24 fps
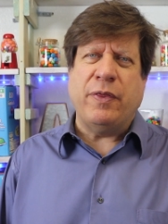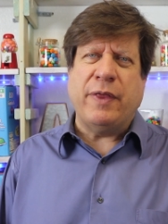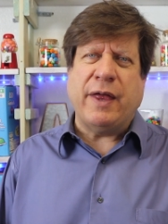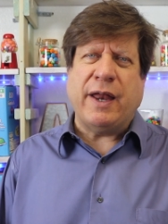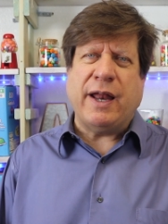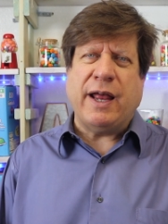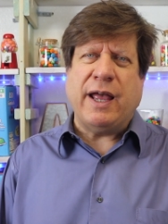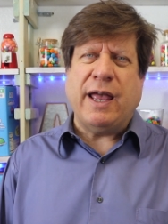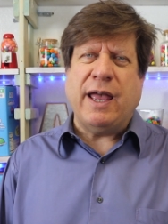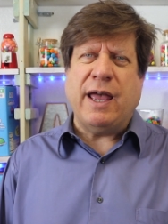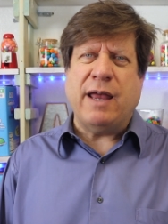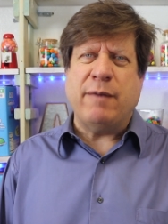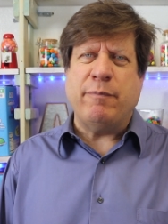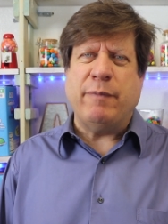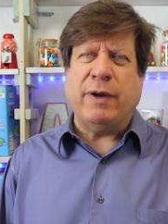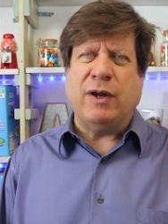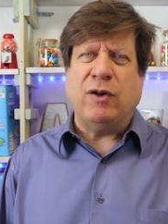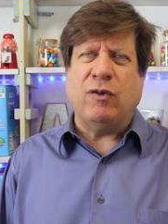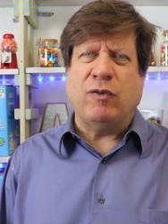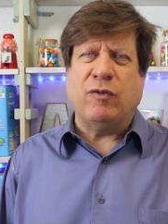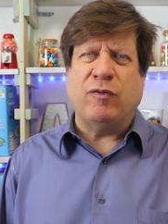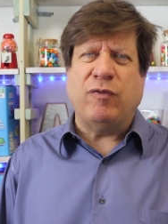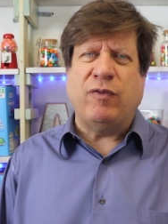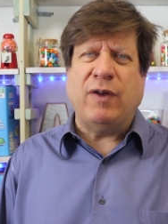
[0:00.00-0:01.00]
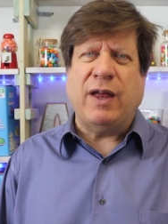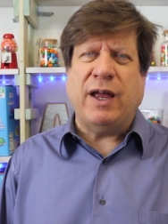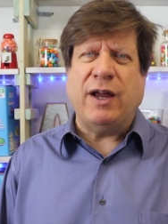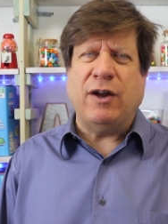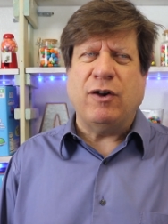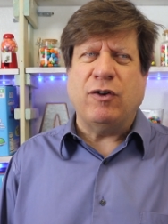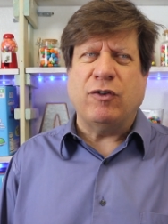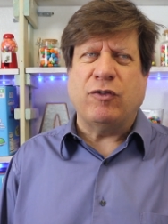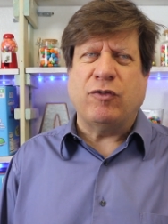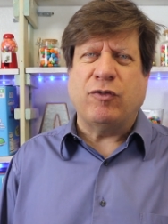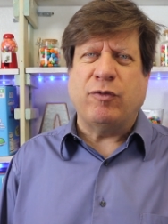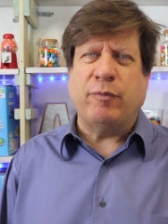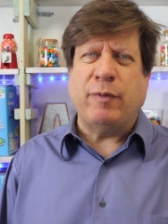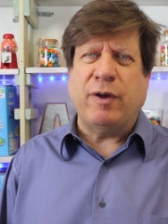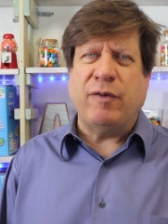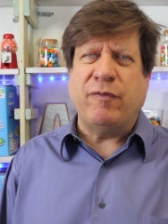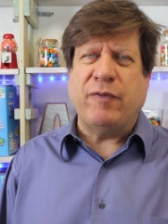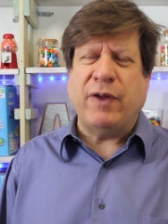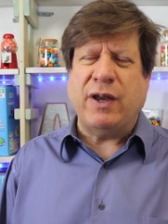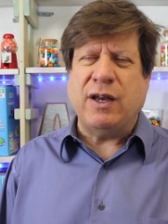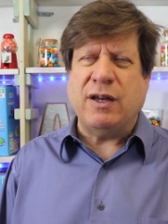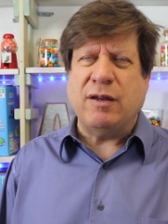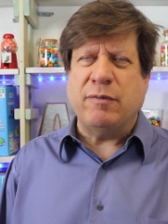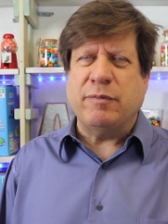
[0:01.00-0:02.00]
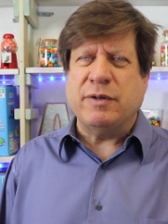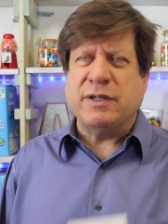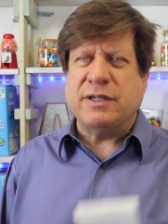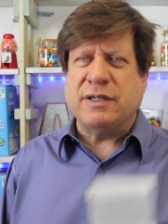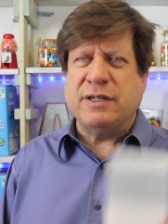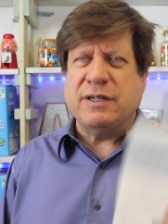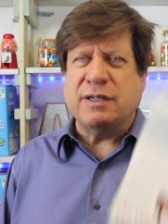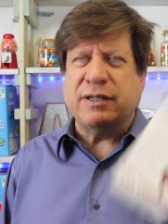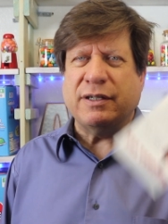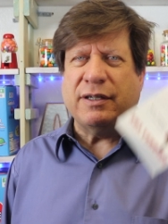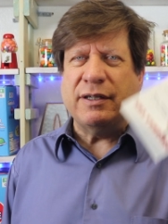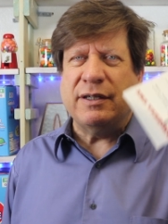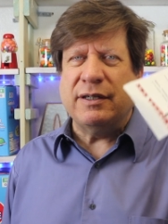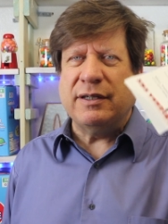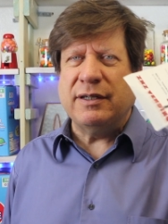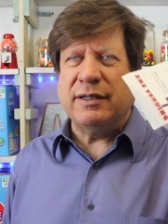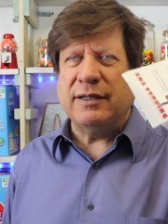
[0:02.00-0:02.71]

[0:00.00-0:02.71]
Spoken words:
that I had my own flyers for my vending business,